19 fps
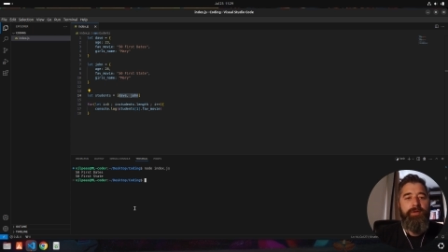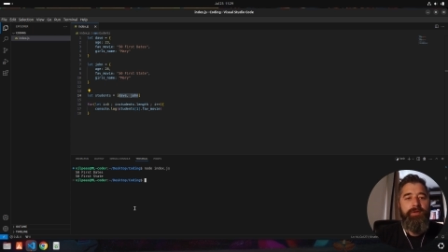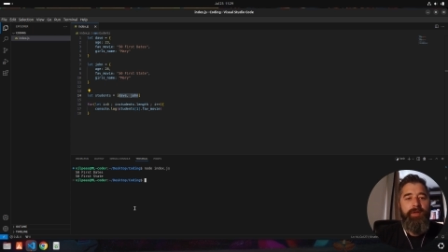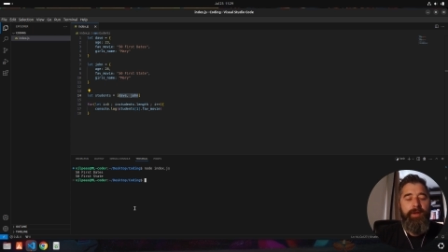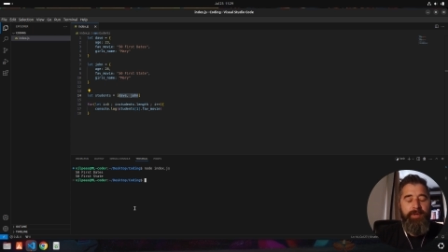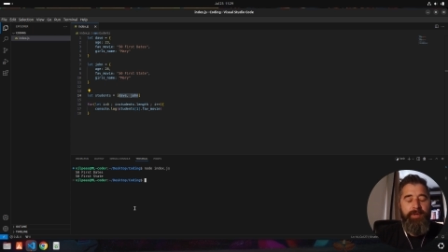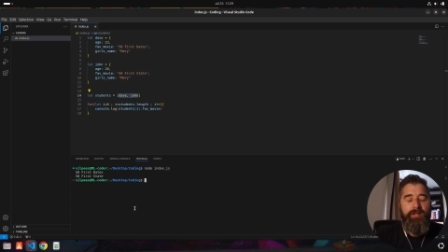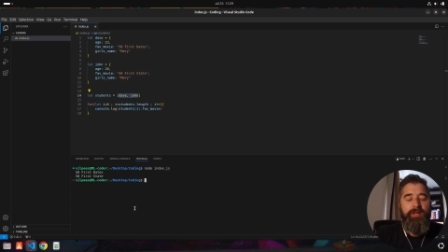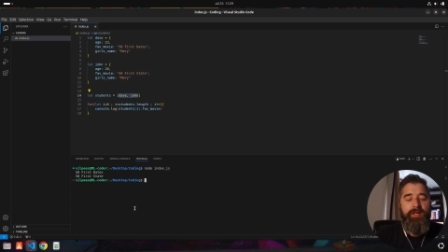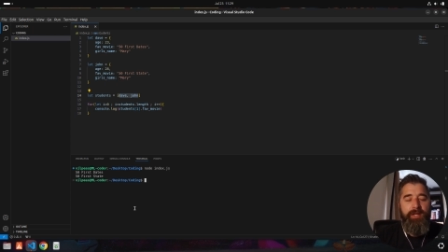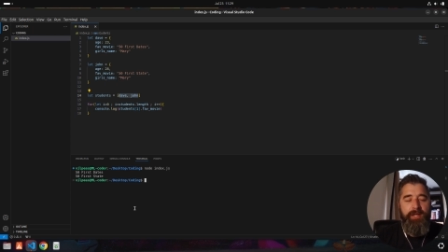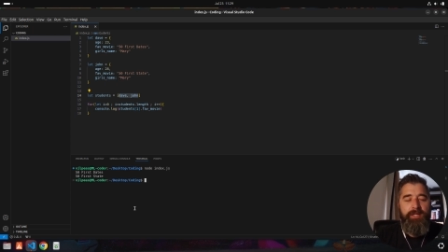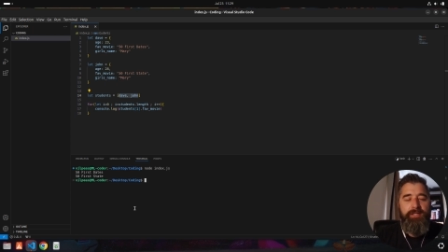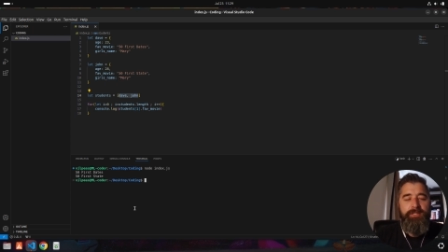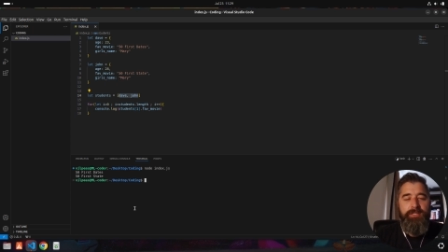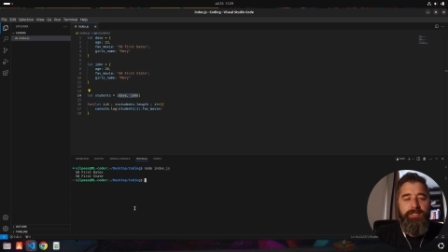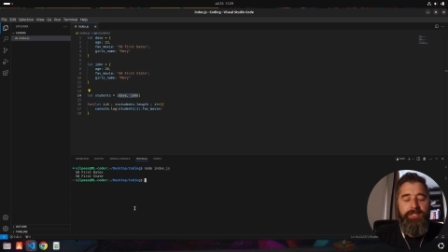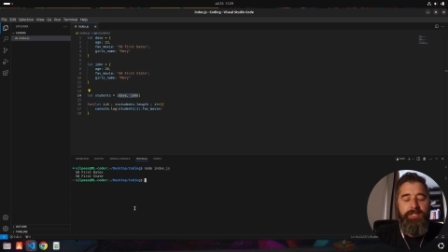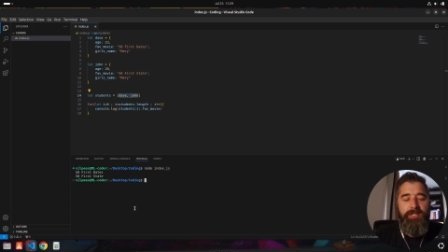I mean, it
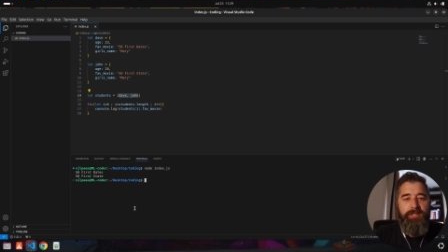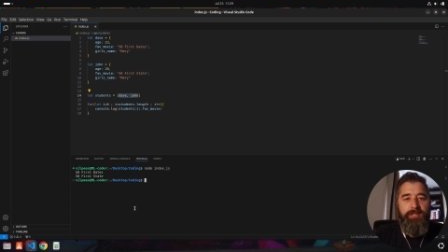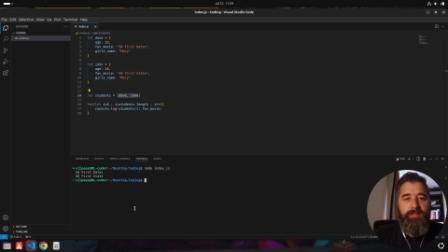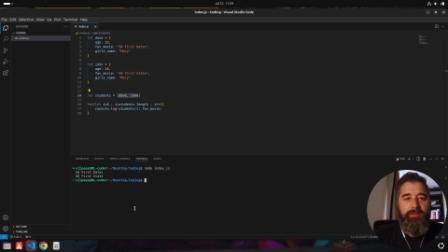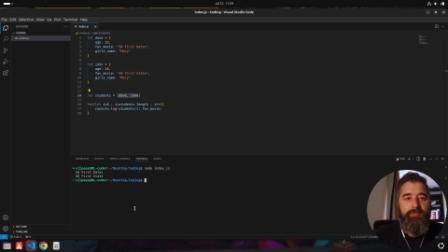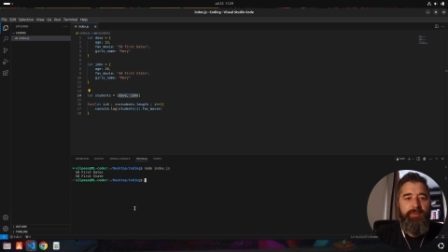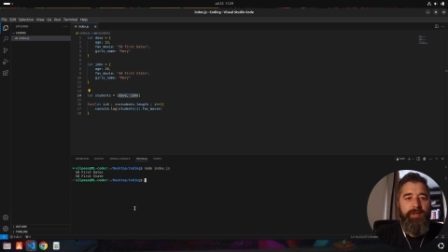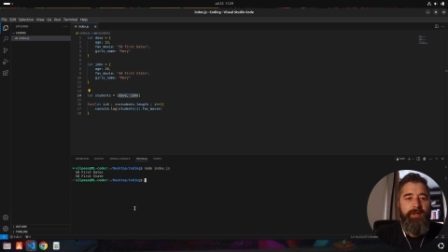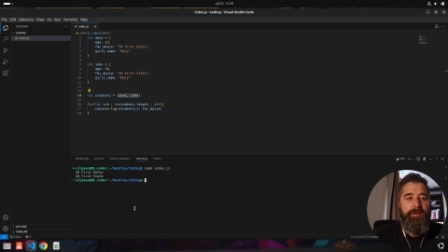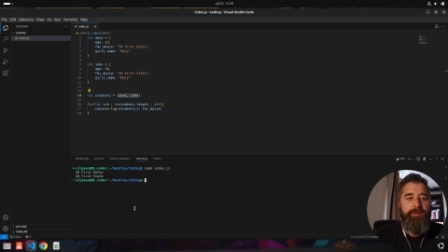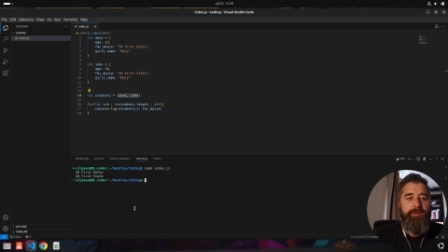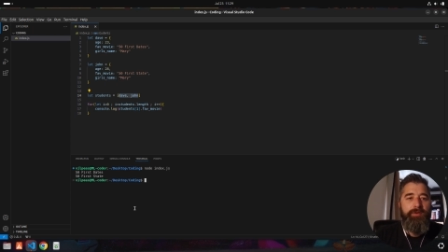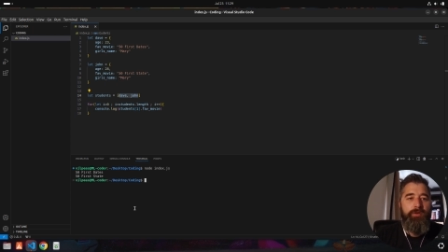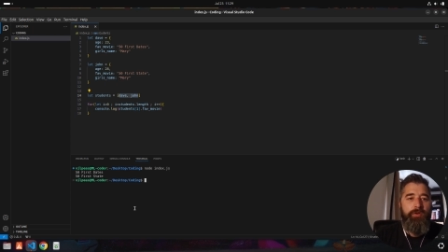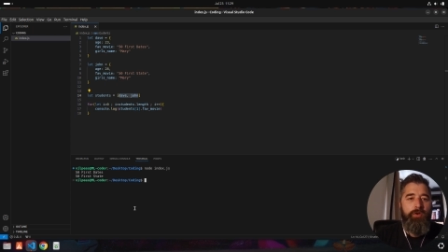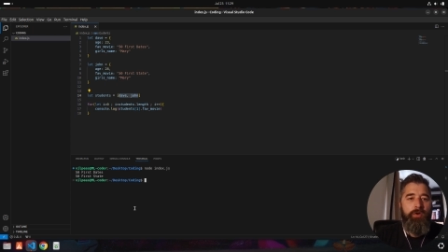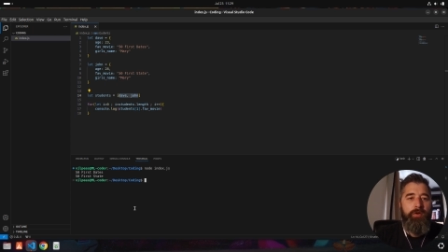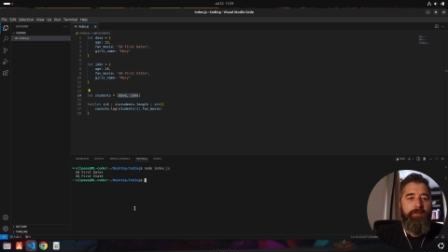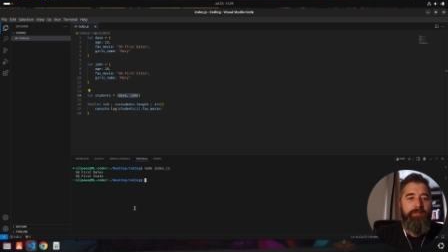is needed, but
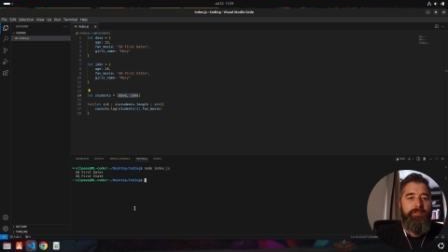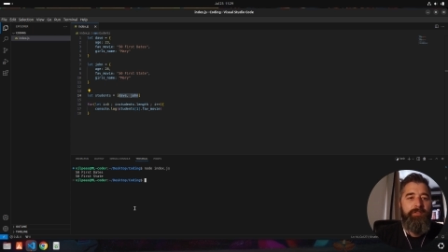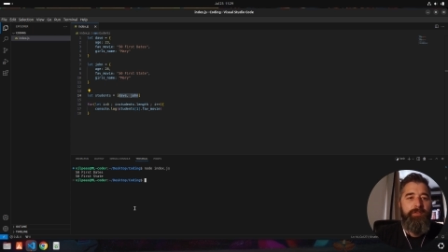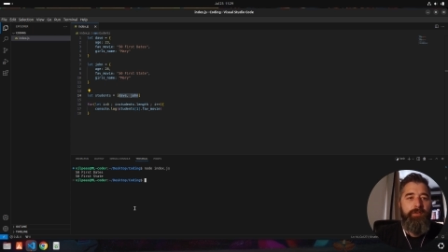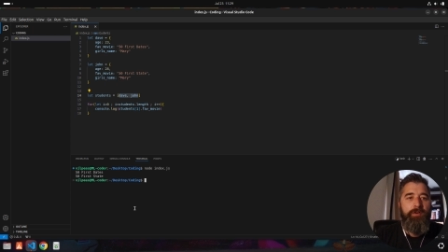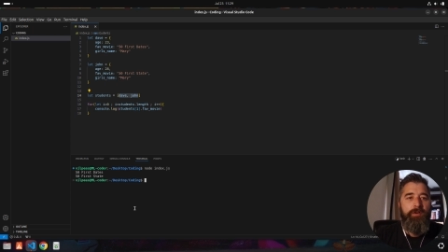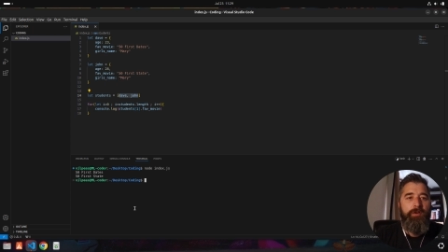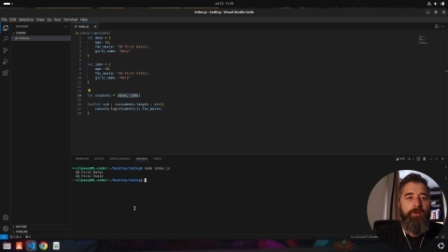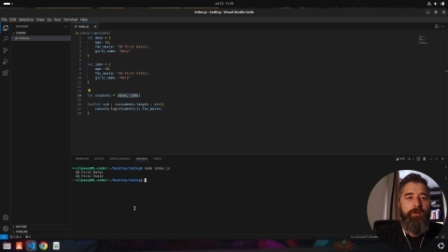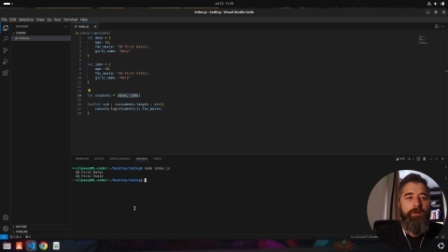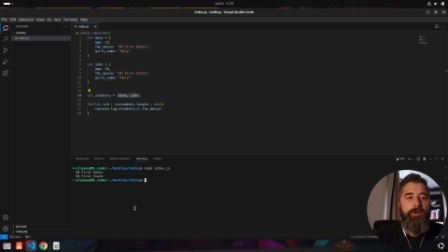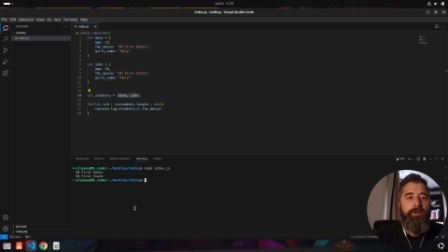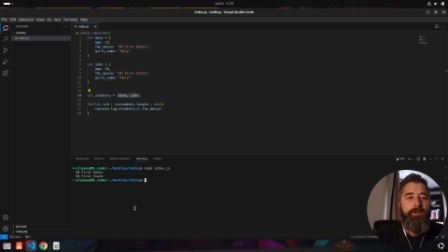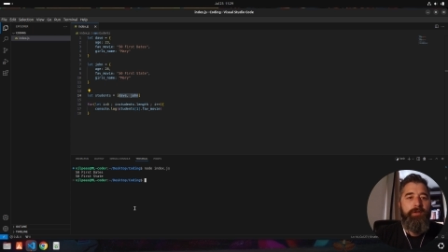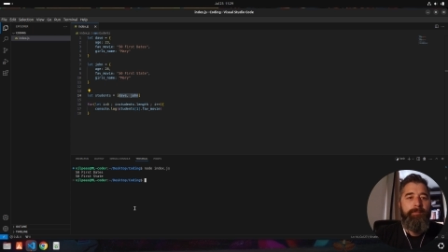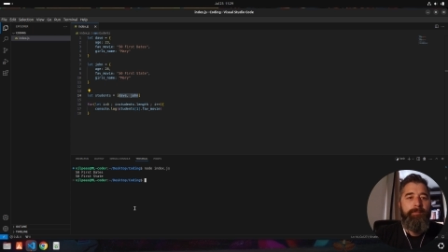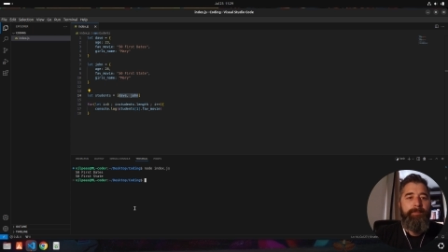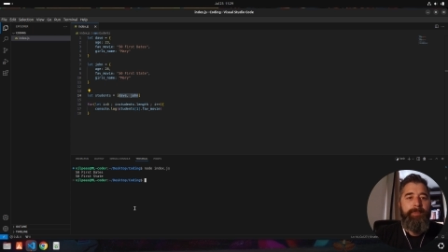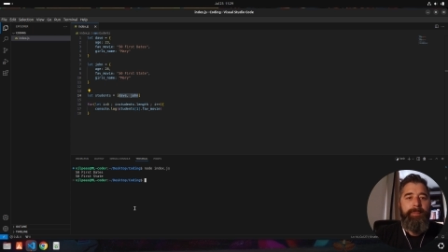not for
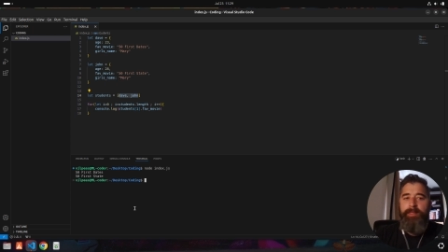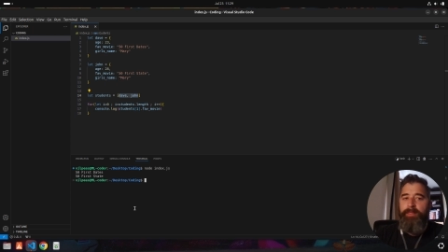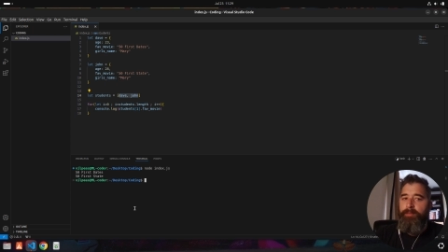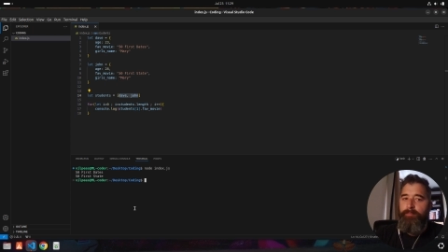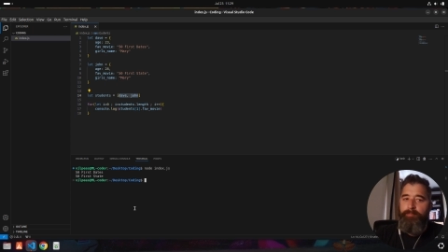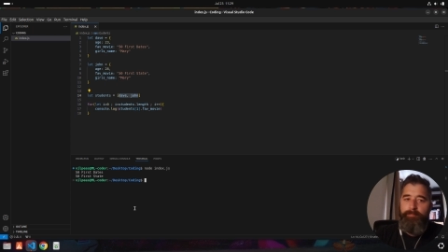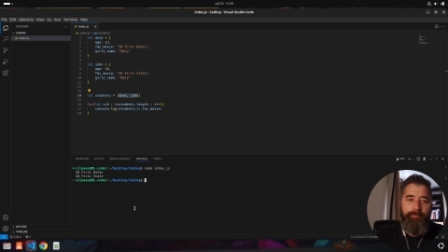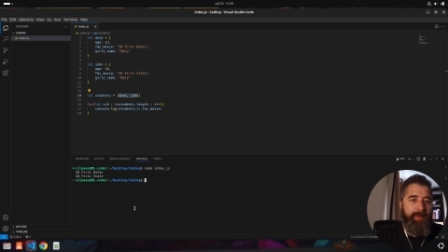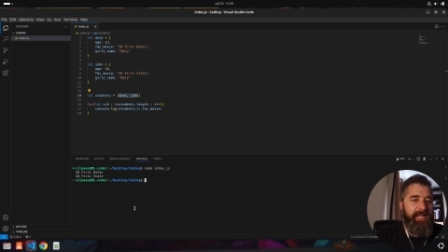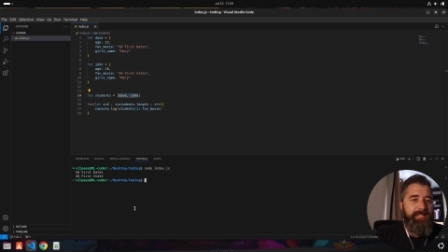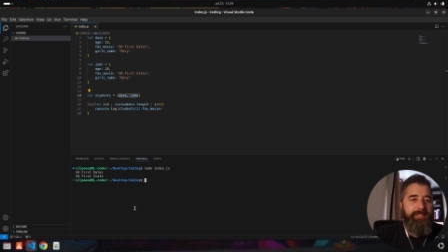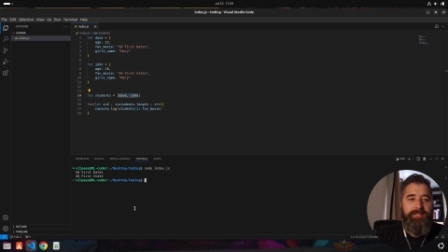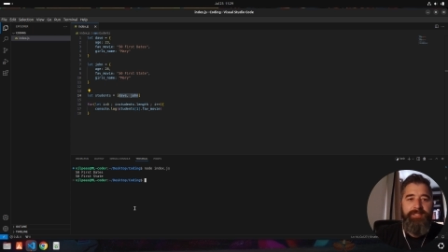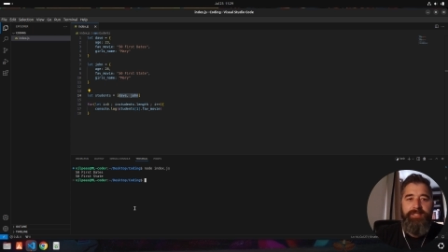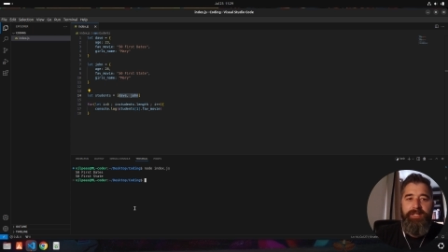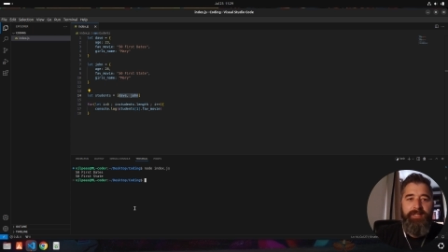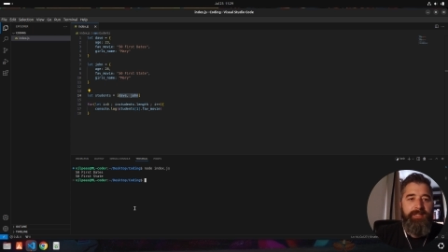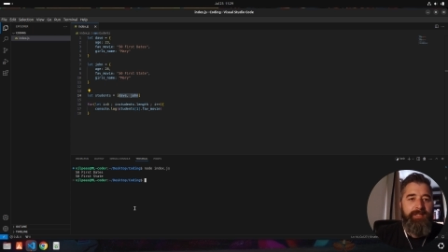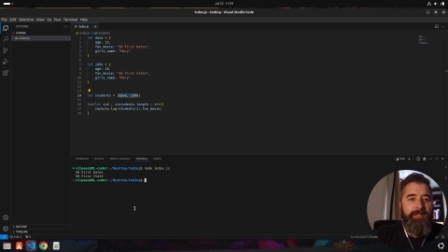
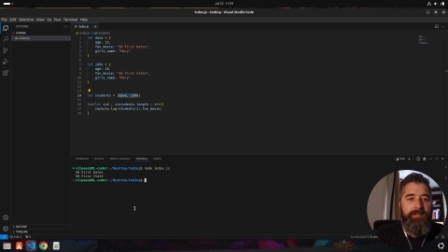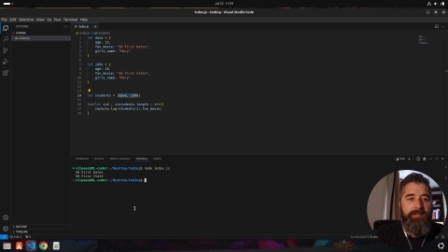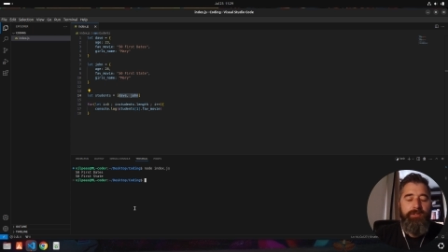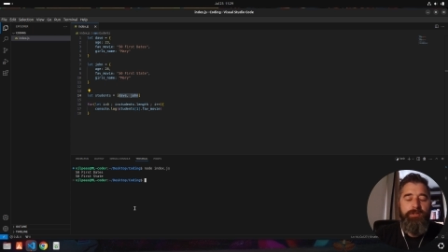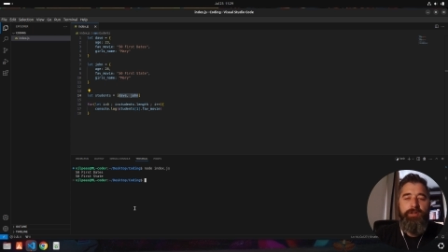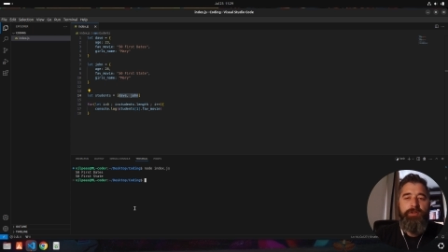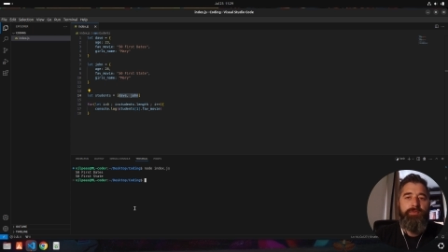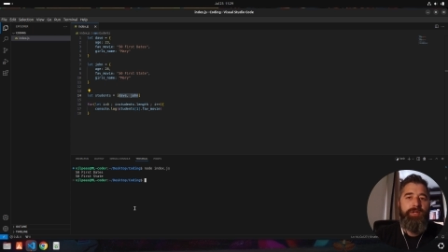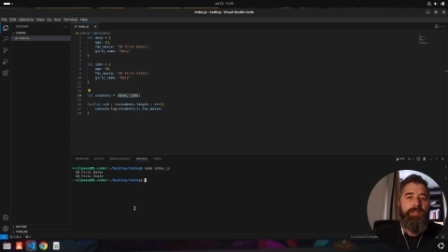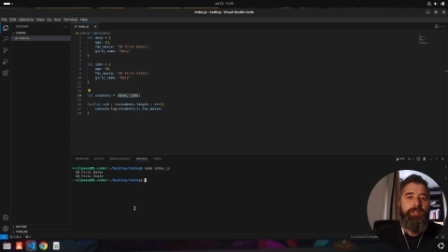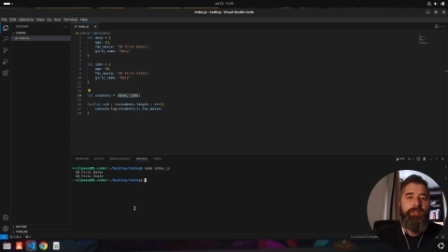basic, you know, when you